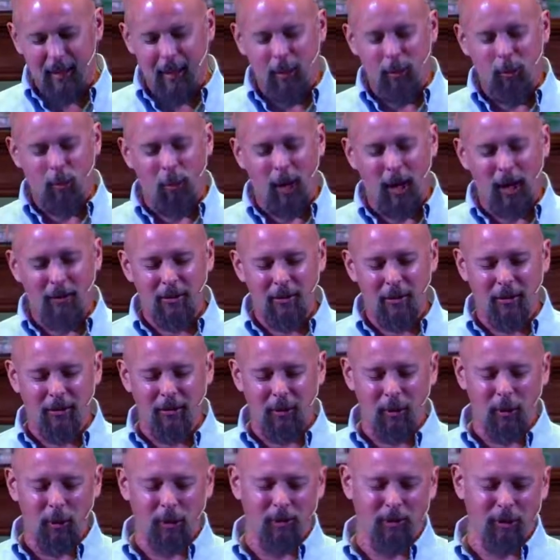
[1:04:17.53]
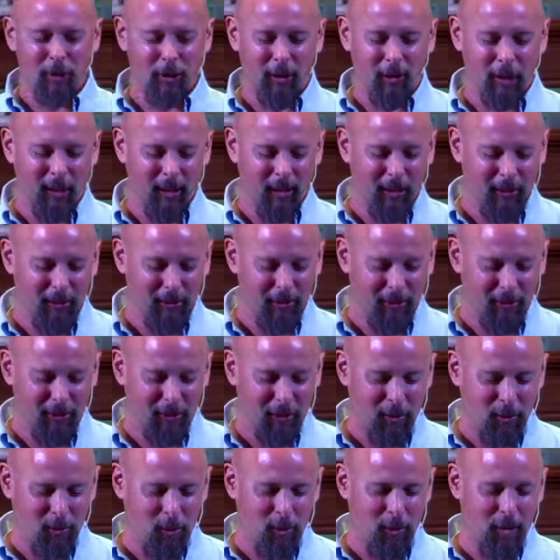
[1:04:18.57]
watches over us
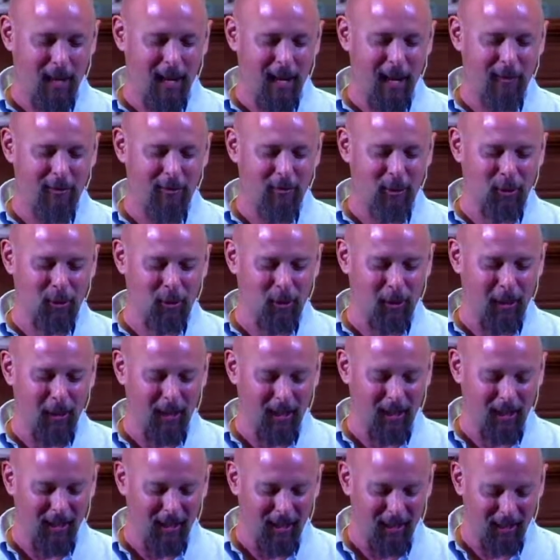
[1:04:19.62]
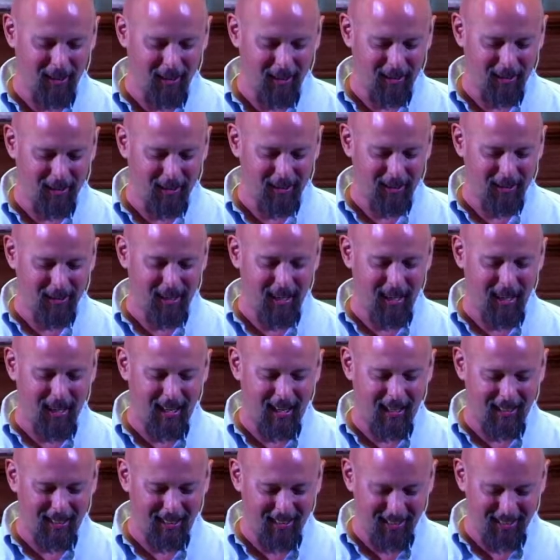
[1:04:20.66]
wherever we are. God
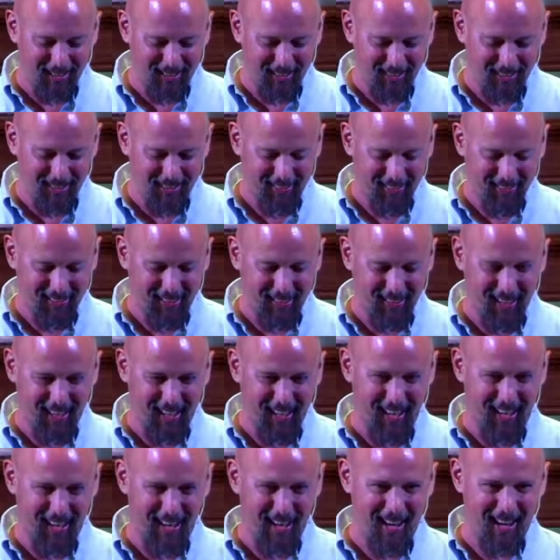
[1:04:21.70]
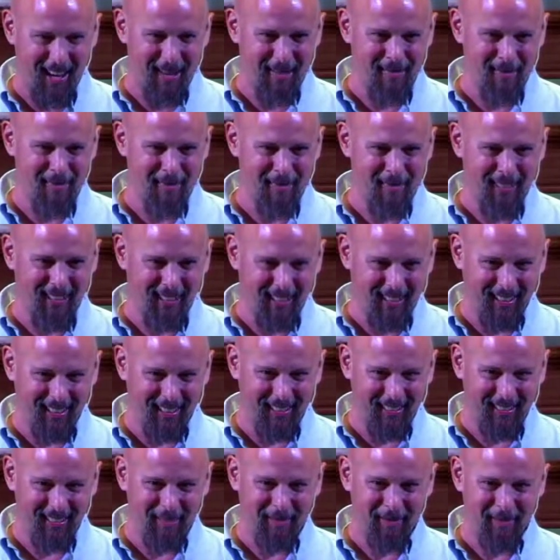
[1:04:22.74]
is. Amen.
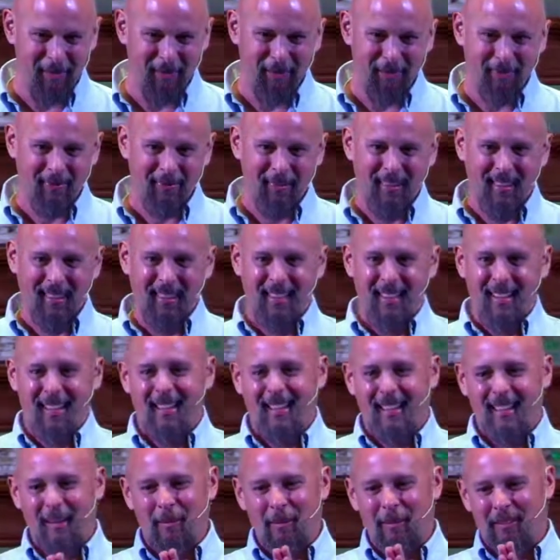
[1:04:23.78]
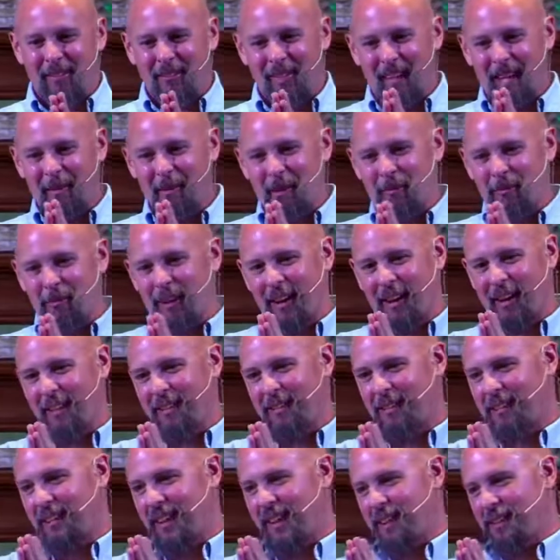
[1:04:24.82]
Namaste, my
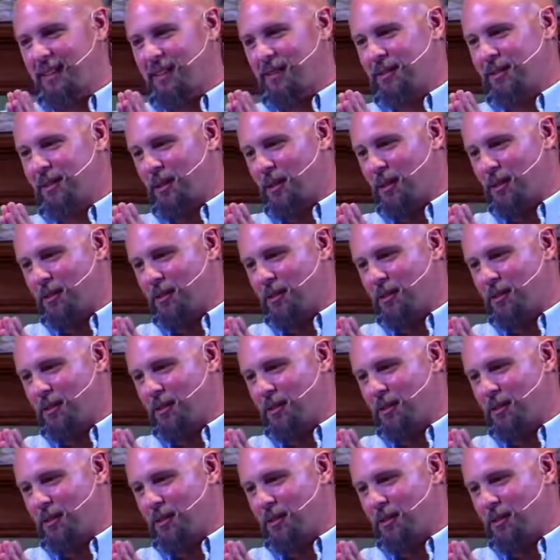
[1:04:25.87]
friends. Thank you so